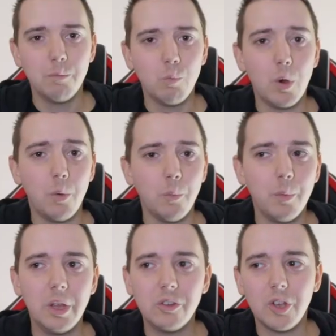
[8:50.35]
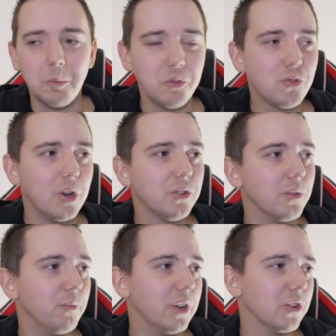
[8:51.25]
Well, it's time to try
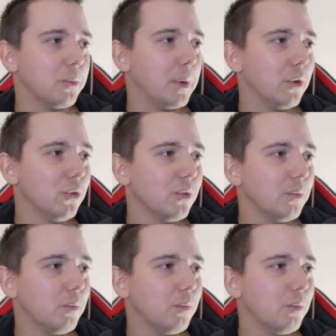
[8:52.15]
something, I suppose.